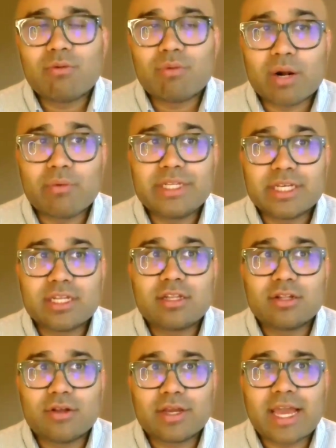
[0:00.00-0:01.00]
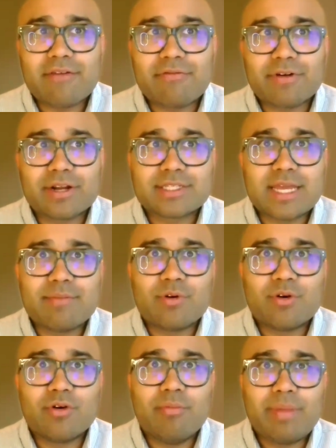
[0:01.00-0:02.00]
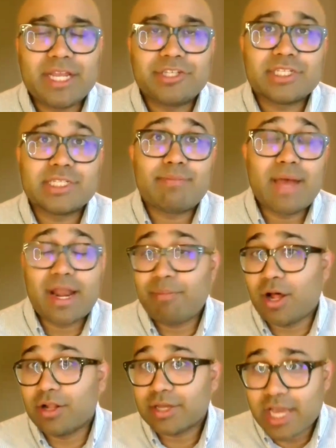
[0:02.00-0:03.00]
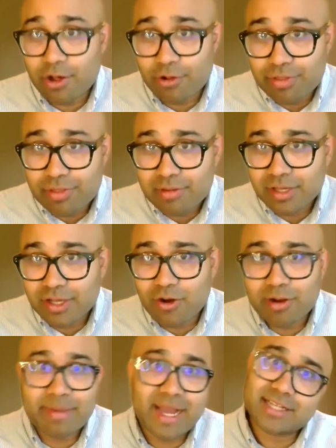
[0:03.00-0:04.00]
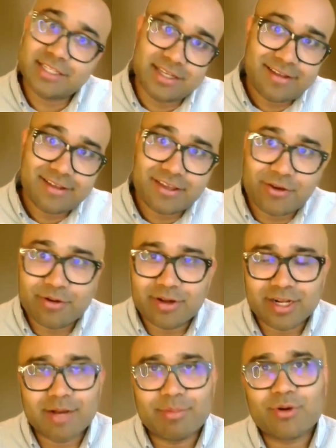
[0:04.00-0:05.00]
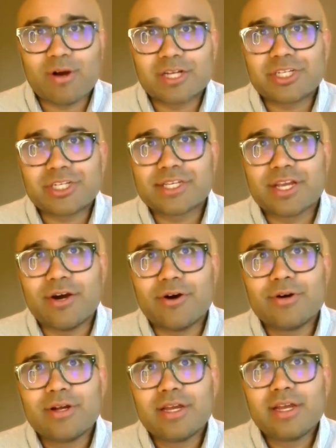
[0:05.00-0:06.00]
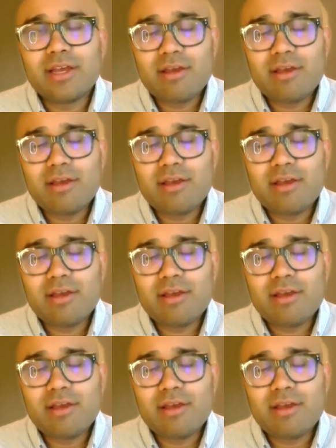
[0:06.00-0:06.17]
where we did look at, for example, a patient's metabolic health, going back to, a couple questions ago.